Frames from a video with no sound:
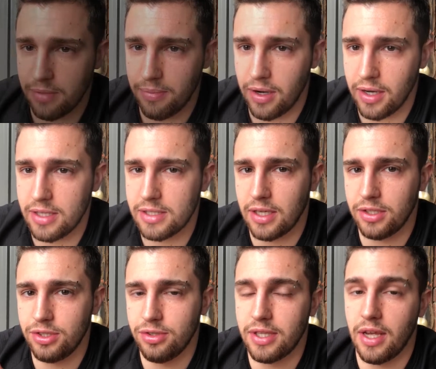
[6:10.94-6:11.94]
American
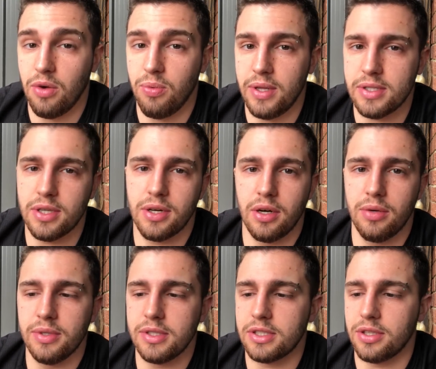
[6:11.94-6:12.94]
sundews. They are winter
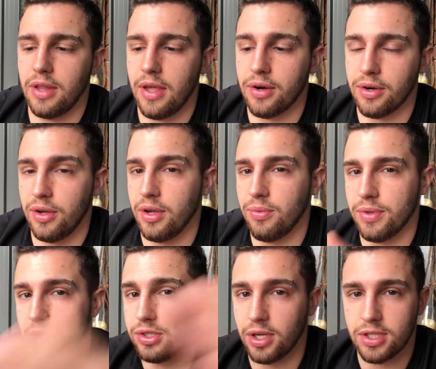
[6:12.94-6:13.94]
growers, so they're growing with
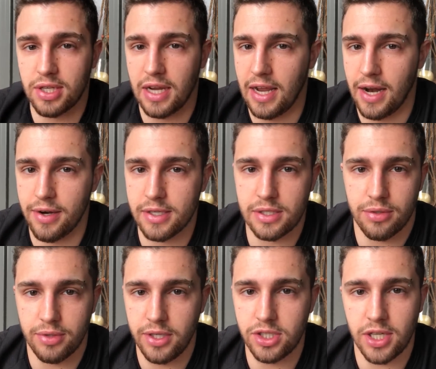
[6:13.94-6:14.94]
the Drosra hilaris, the
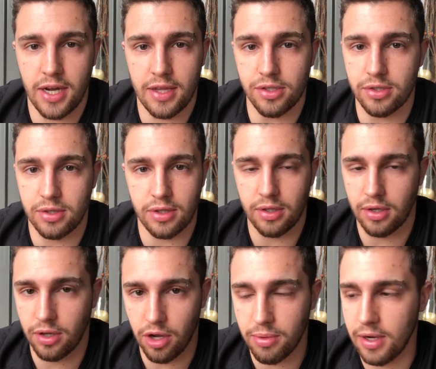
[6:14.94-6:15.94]
regia, the
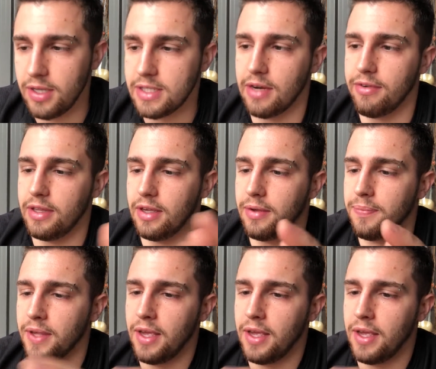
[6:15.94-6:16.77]
cobra lilies, everything.